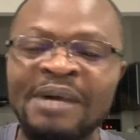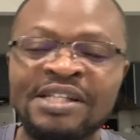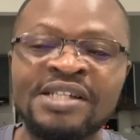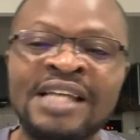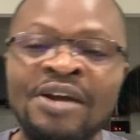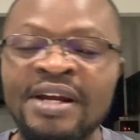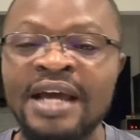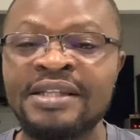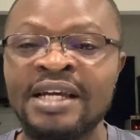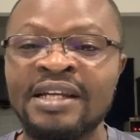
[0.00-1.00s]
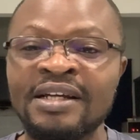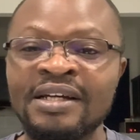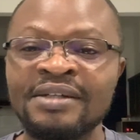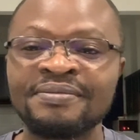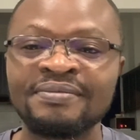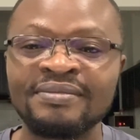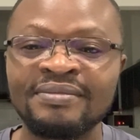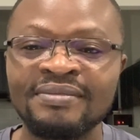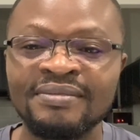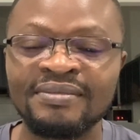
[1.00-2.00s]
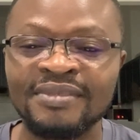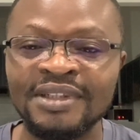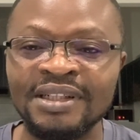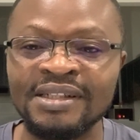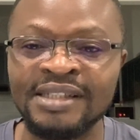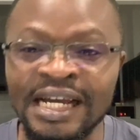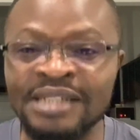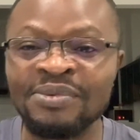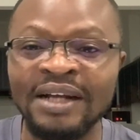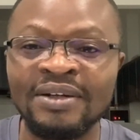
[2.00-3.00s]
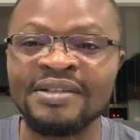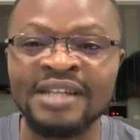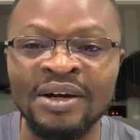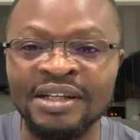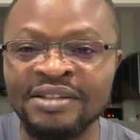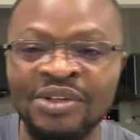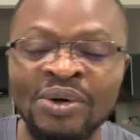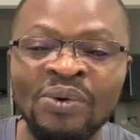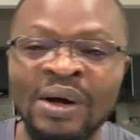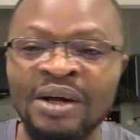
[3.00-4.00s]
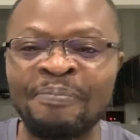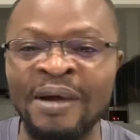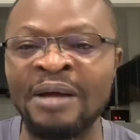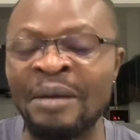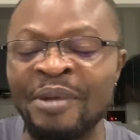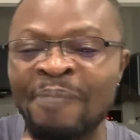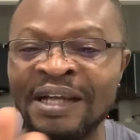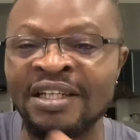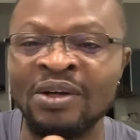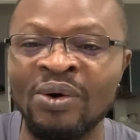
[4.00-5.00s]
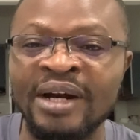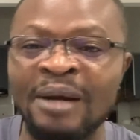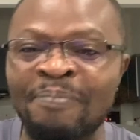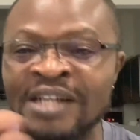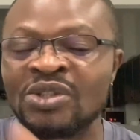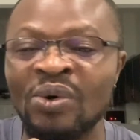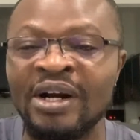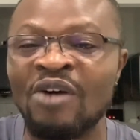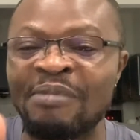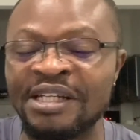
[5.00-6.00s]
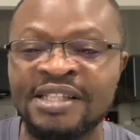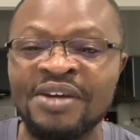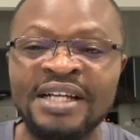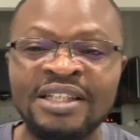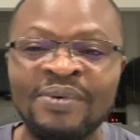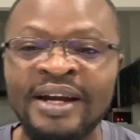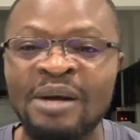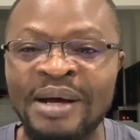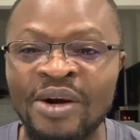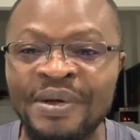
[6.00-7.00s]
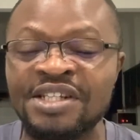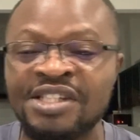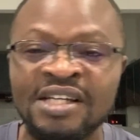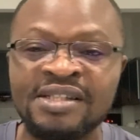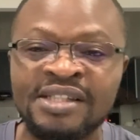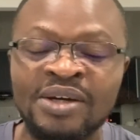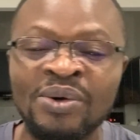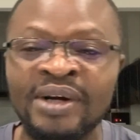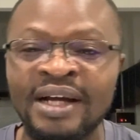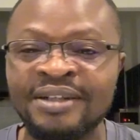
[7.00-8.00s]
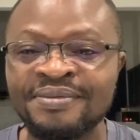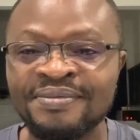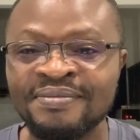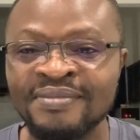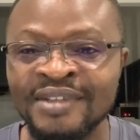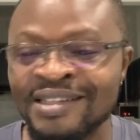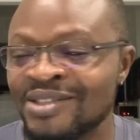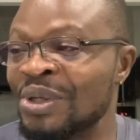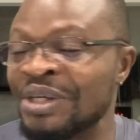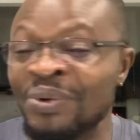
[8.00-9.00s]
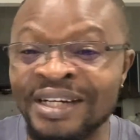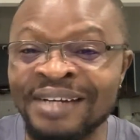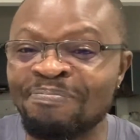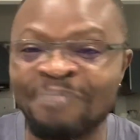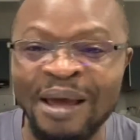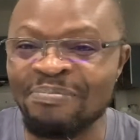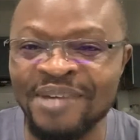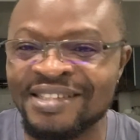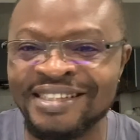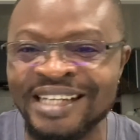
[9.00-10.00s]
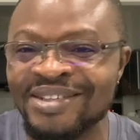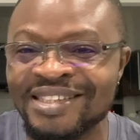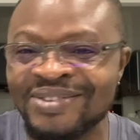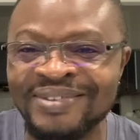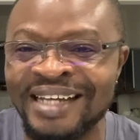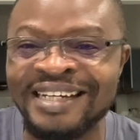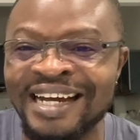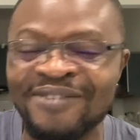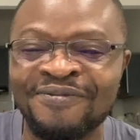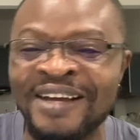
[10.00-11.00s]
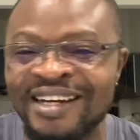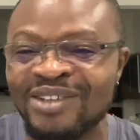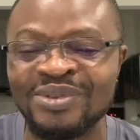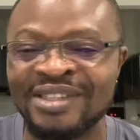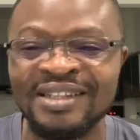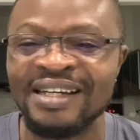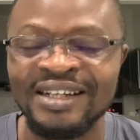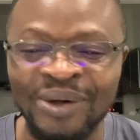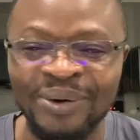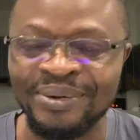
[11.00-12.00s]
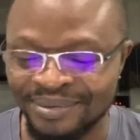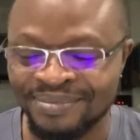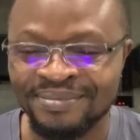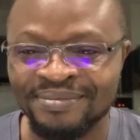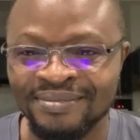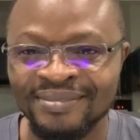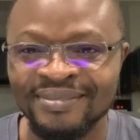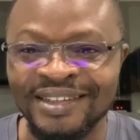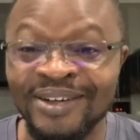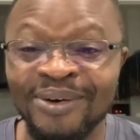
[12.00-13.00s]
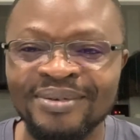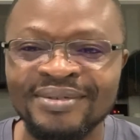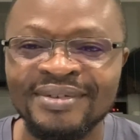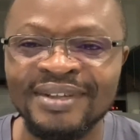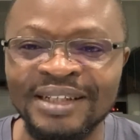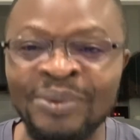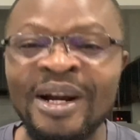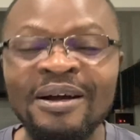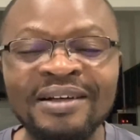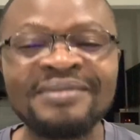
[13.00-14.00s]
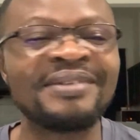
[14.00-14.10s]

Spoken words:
in Manchester United. Sir Jim Ratcliffe is partly owner, part owner of Manchester United right now, minority stakeholder. So he wouldn't permit Chelsea to get that defender. No. He would have,